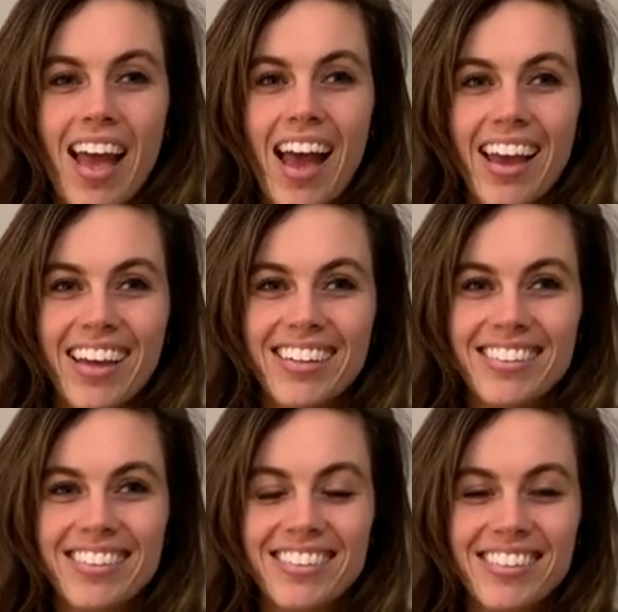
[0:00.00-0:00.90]
Hi,
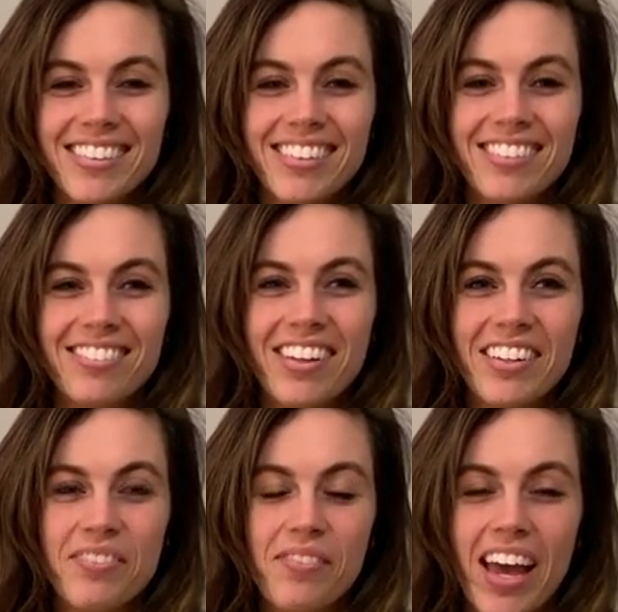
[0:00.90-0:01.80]

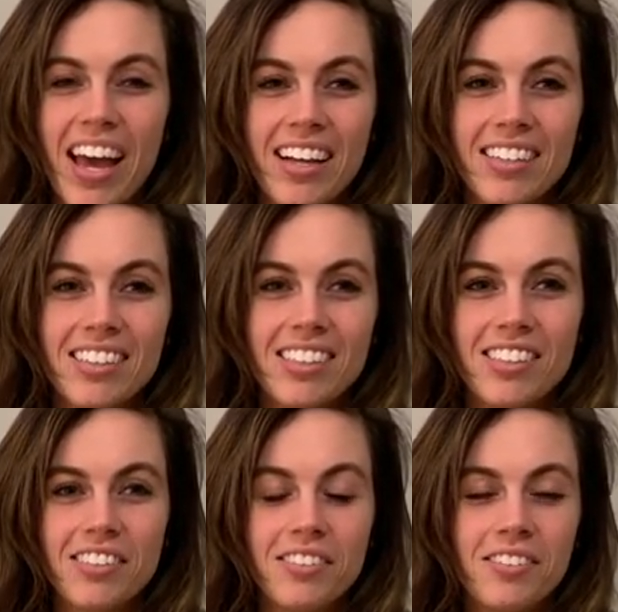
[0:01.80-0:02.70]
welcome back
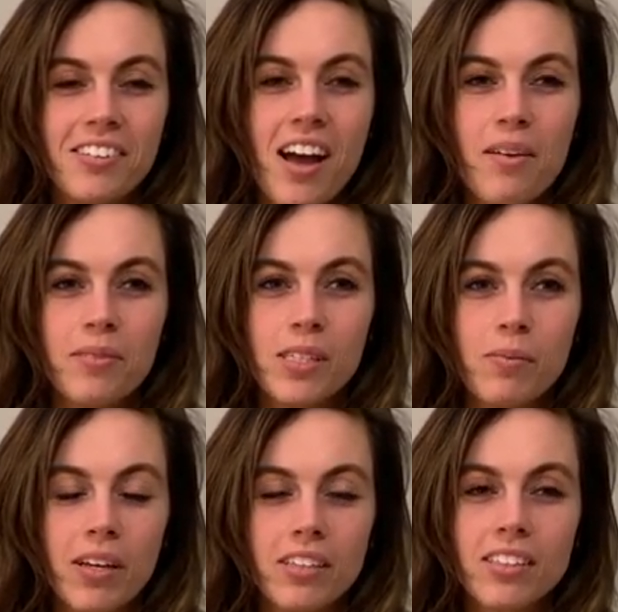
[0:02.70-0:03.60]
to Miss
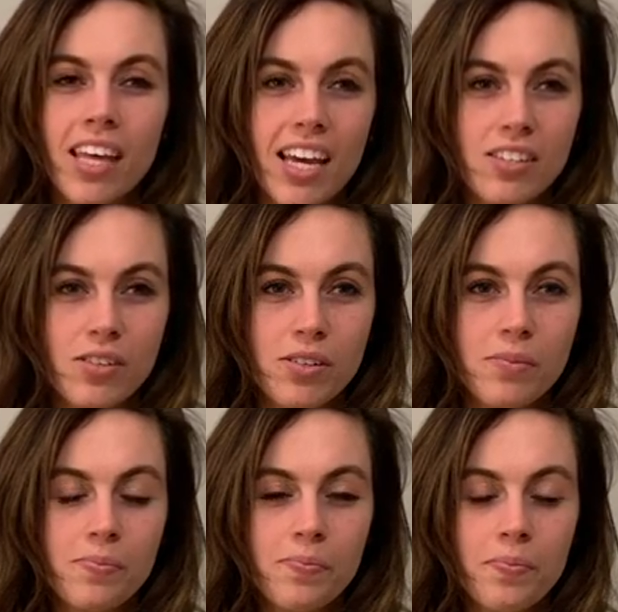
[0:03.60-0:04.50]
Bell's
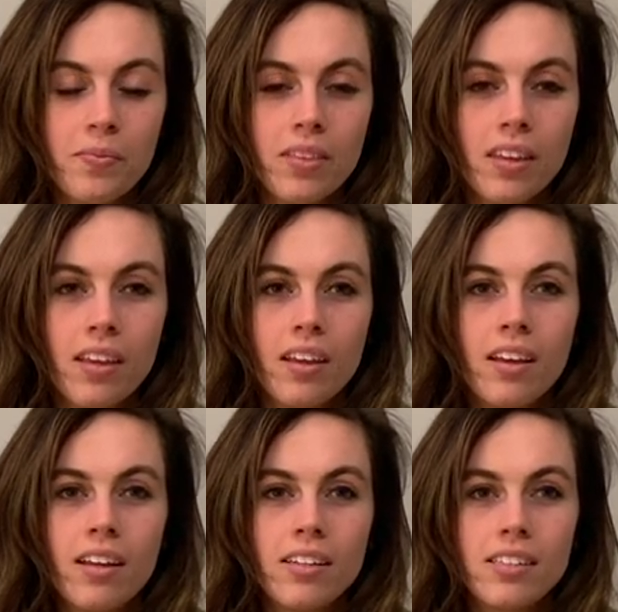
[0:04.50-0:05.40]
classroom.
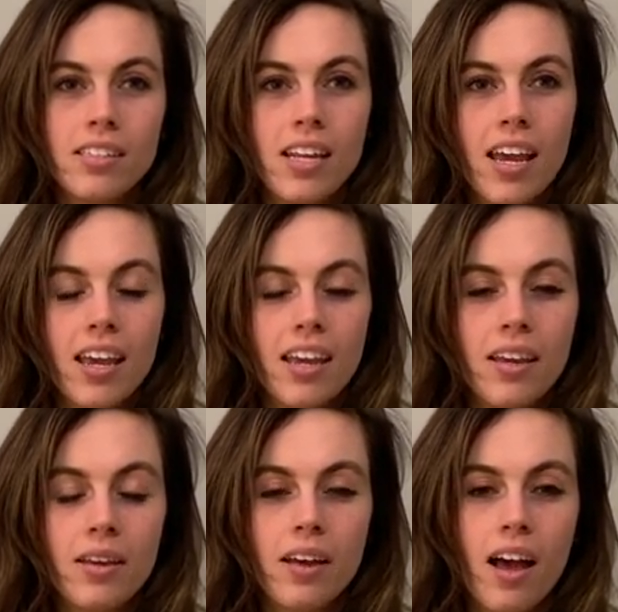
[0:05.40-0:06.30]

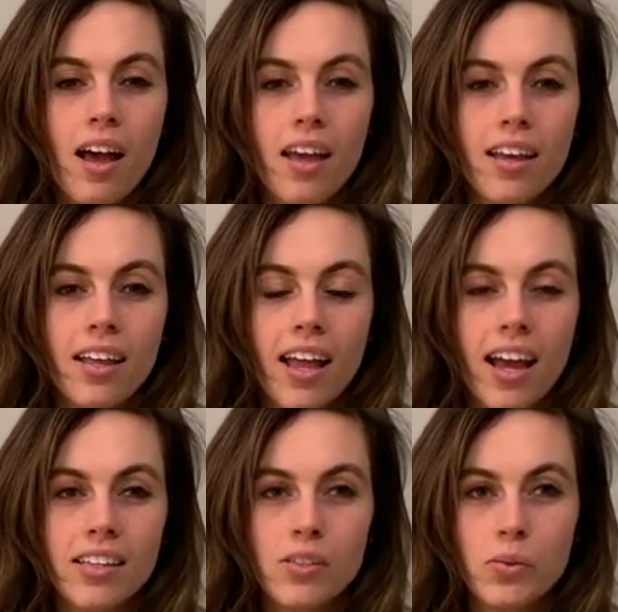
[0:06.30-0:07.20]
Today in
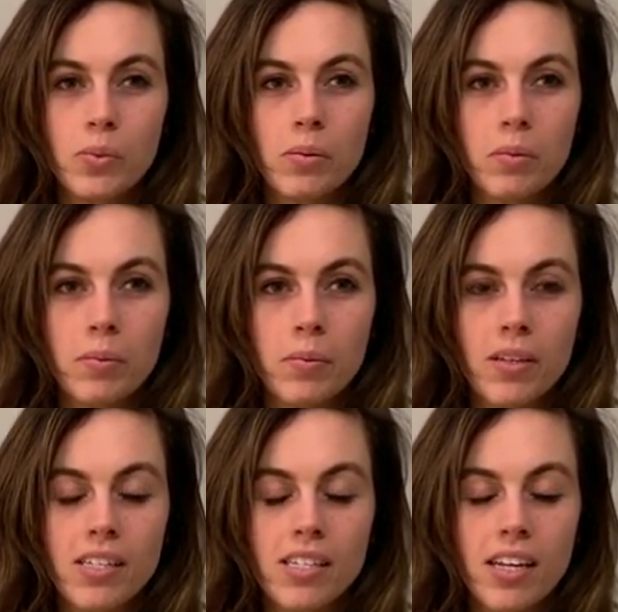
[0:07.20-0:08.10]
class, we will
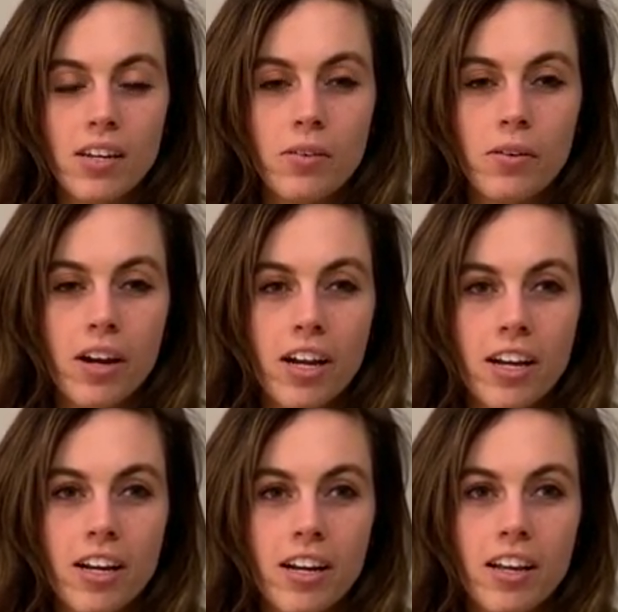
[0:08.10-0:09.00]
continue
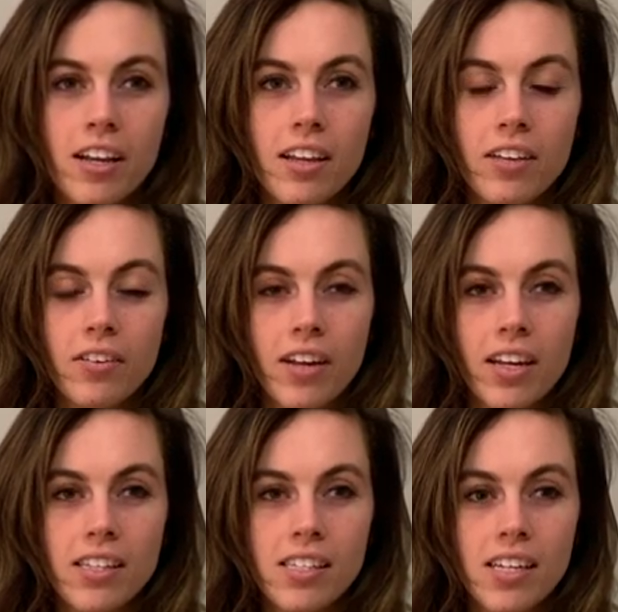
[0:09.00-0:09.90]
our
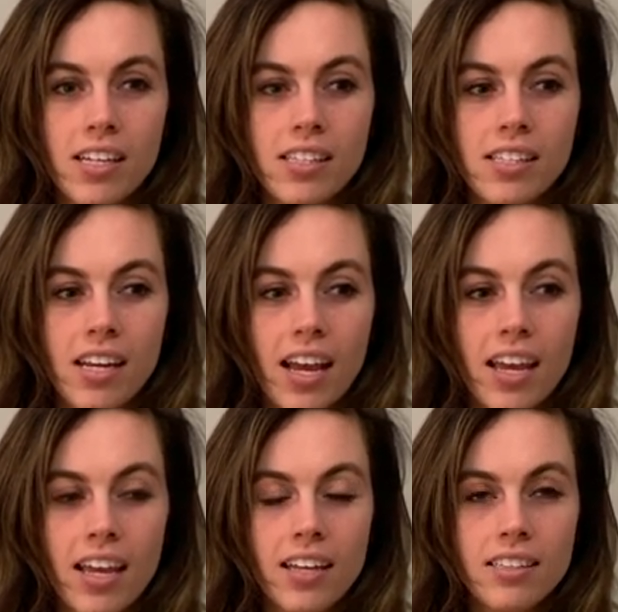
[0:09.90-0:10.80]
United States
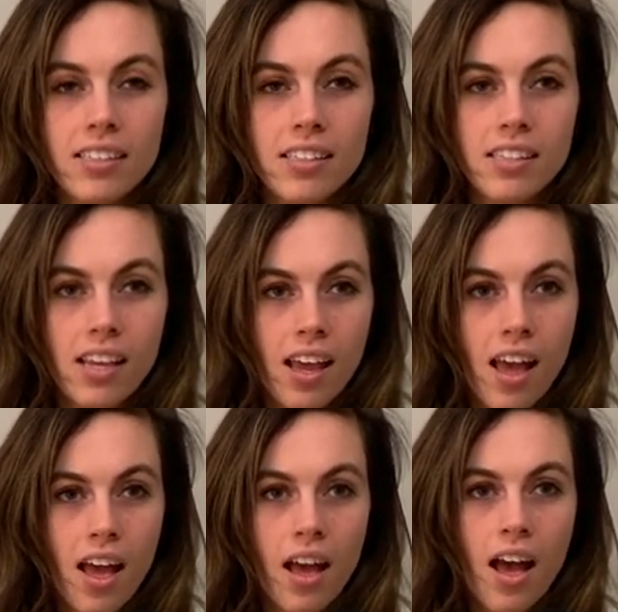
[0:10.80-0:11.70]
decades.
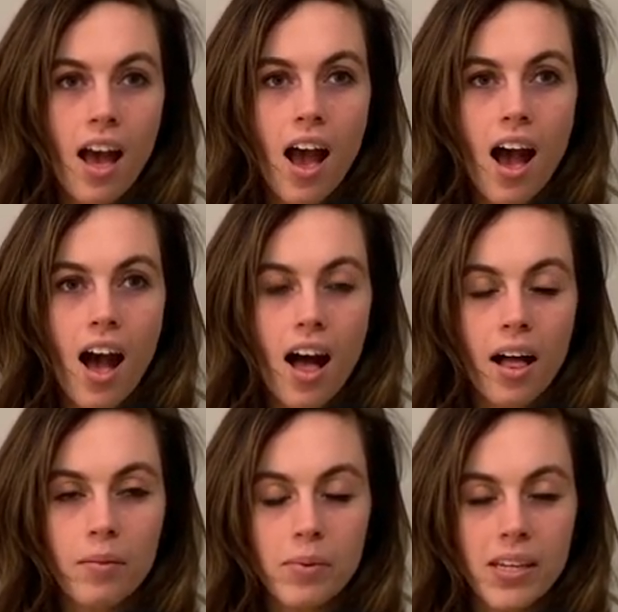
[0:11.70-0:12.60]

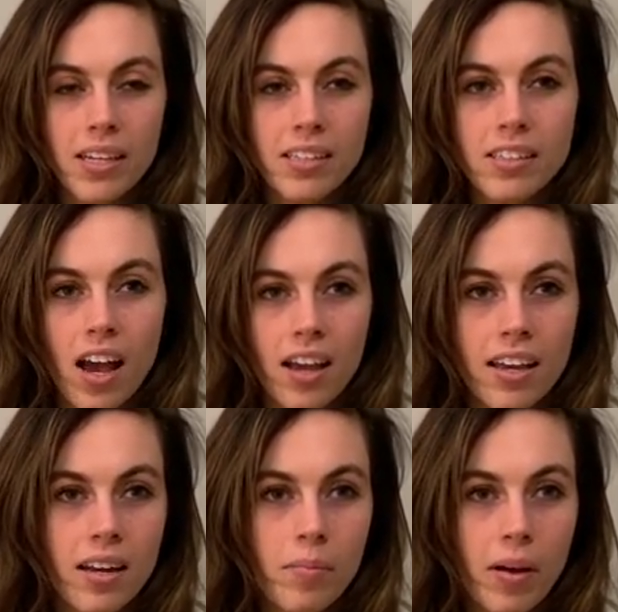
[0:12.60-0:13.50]
I'll be
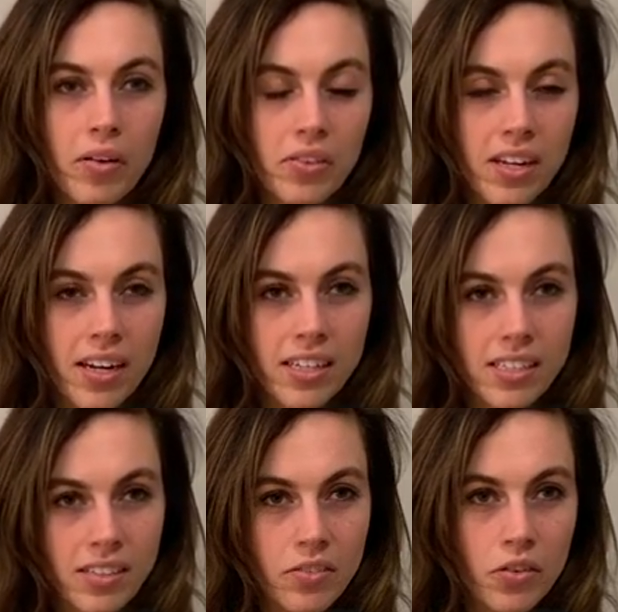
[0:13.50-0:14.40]
talking about the
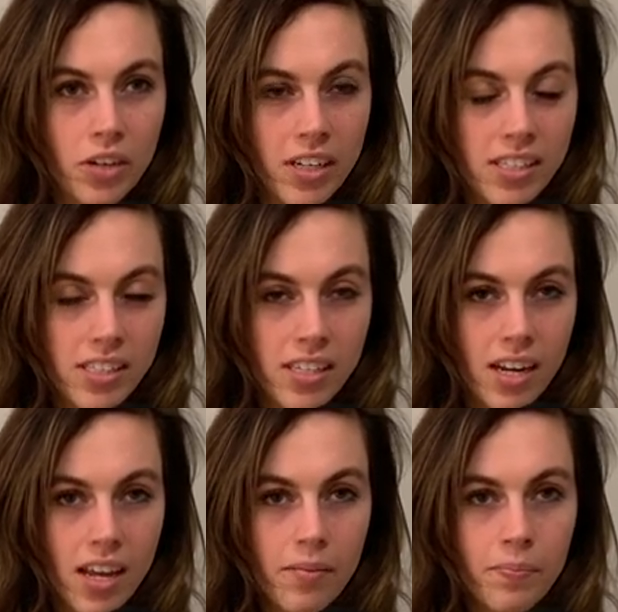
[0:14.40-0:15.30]
1940s
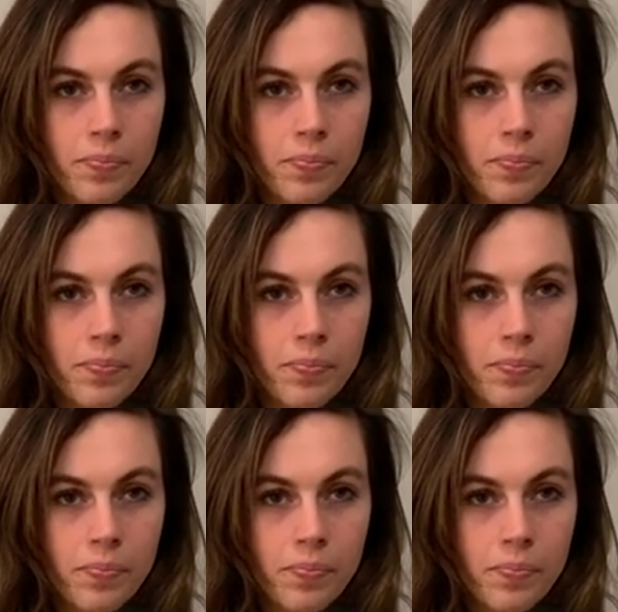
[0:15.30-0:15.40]
today.